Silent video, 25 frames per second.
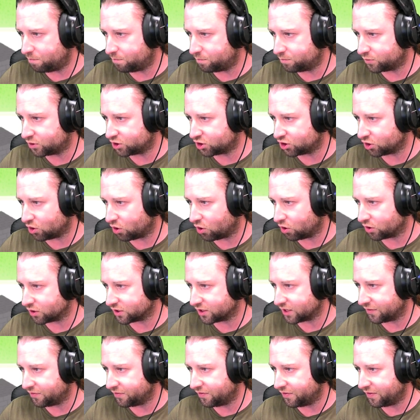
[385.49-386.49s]

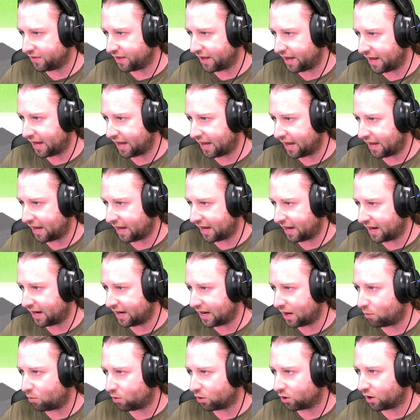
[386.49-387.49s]
sorted there,
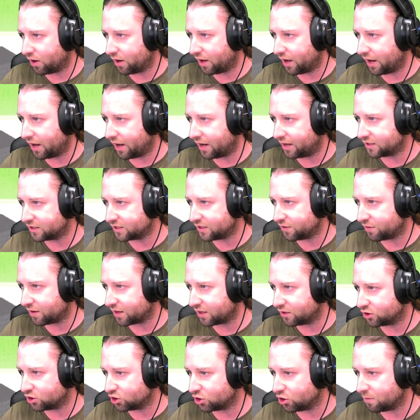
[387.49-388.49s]
and then we're going to see if I
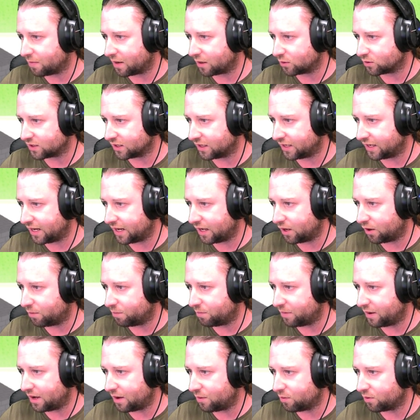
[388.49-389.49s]
can zoom out a little
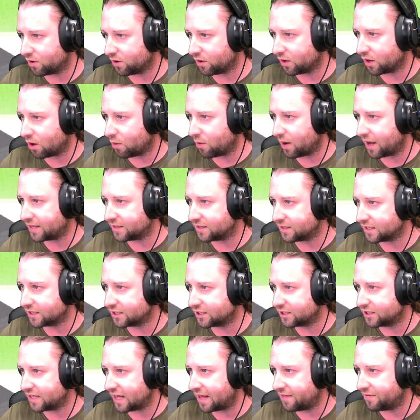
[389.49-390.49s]
bit. We're going to go ahead and
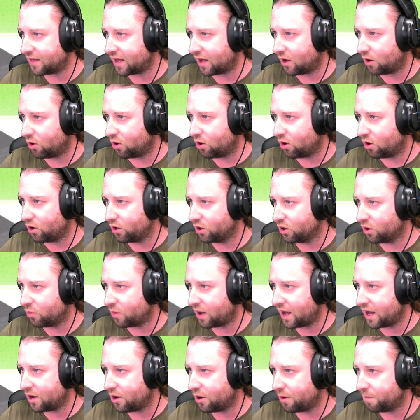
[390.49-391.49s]
extend that all the
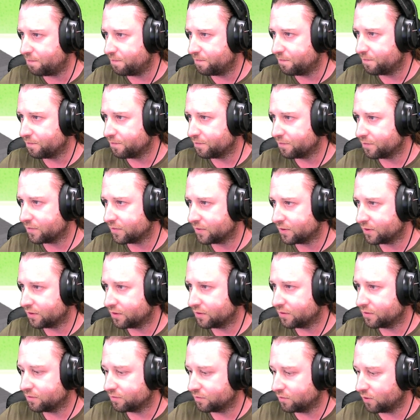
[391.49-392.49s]
way up.
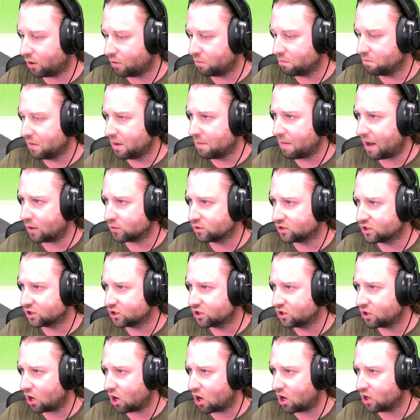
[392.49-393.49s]
Oh, my mouse is
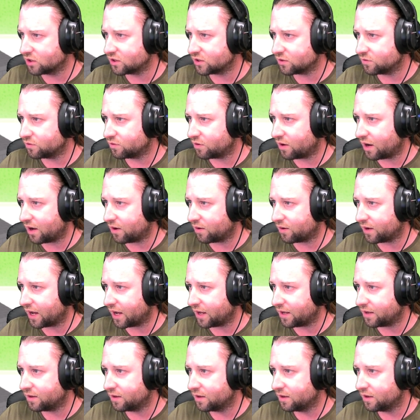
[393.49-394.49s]
caught. Right,
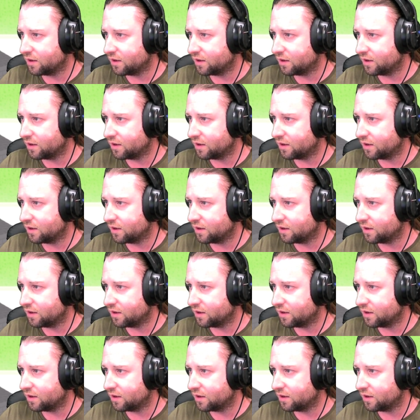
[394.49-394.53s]
okay.